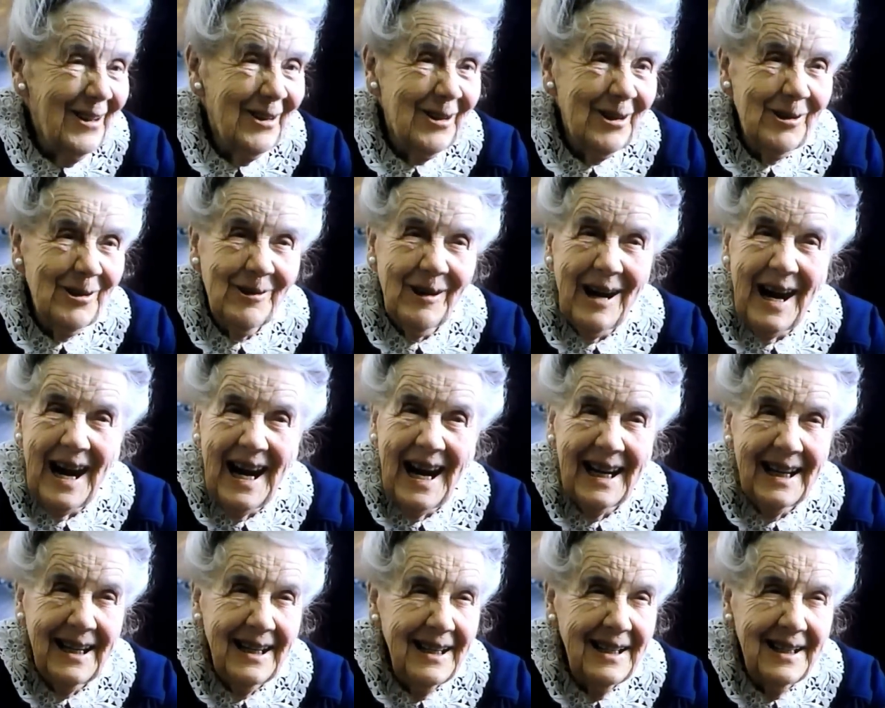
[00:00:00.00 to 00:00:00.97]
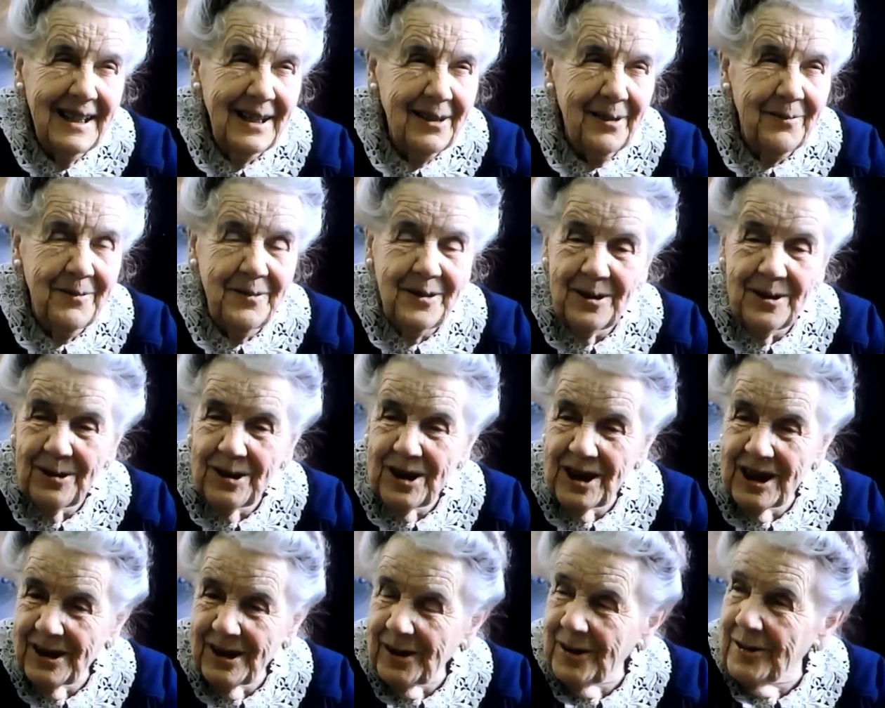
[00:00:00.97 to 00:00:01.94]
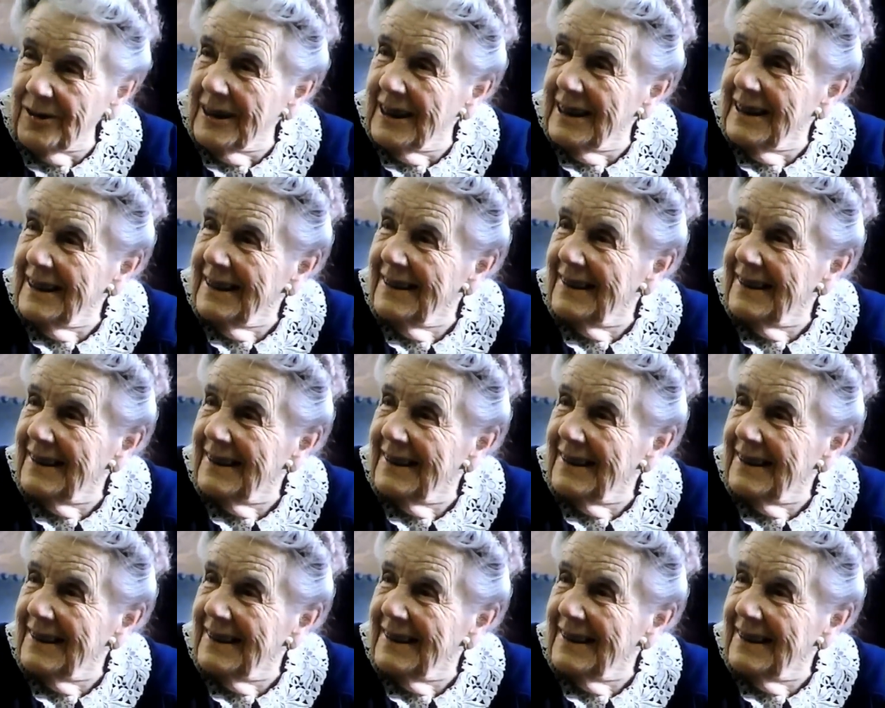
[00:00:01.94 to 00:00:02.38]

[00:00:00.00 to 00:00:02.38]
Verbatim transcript: Oh, I love you, children.